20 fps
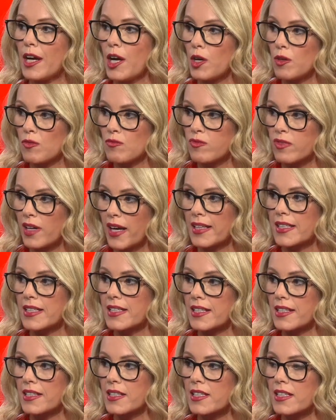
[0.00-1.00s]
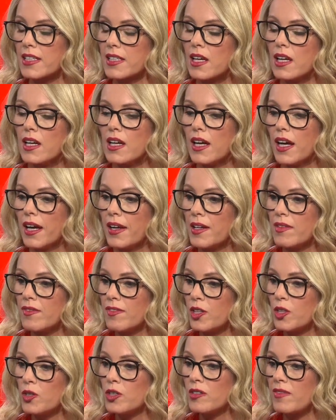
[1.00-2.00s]
horrendous. And if
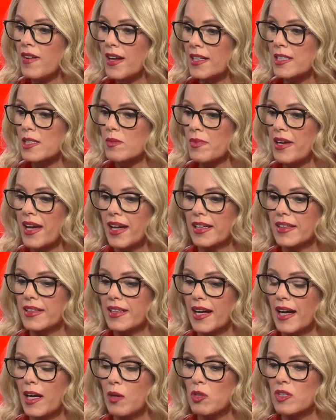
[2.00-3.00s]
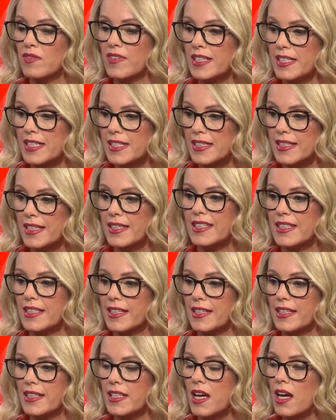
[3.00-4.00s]
you'd have asked me anything, I would have
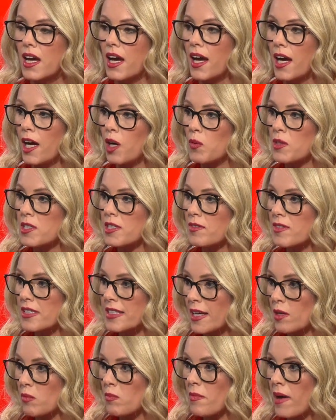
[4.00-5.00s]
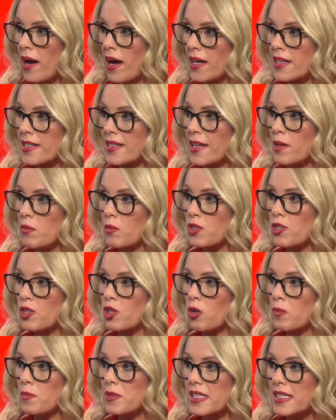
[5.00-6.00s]
insisted I was of sound mind. It was
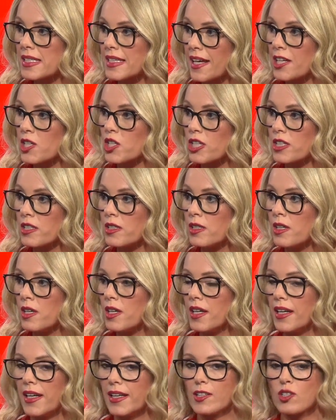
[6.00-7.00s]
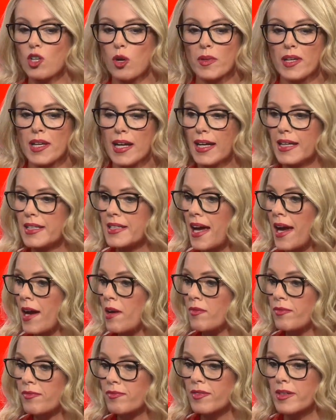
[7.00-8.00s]
an obsession. It dominated
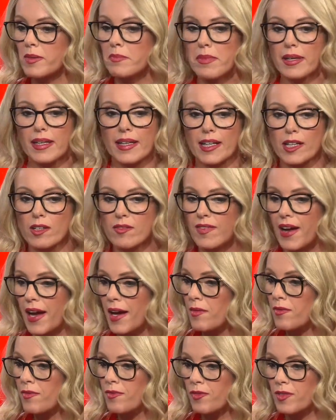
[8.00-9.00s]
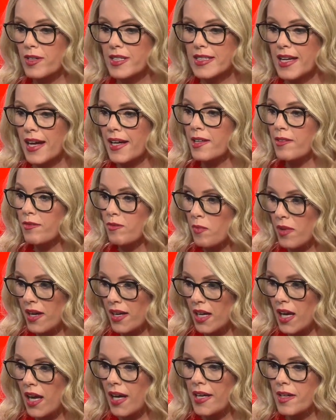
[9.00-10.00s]
every minute of every day of my
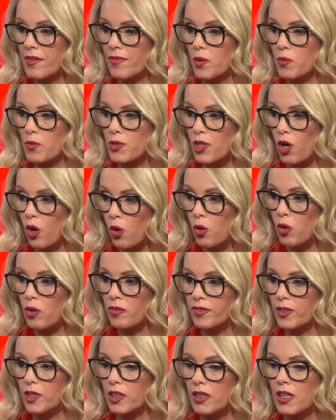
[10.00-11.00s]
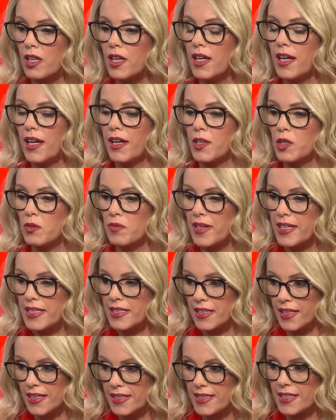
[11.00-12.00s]
life. It was awful. And the
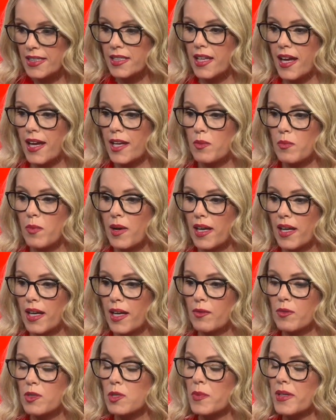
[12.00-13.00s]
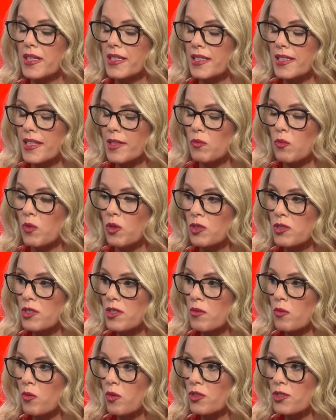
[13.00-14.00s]
reason I didn't end my life was because I didn't
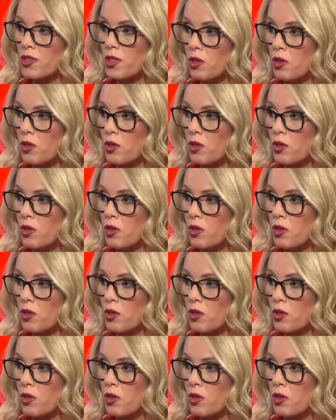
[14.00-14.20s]
was, want to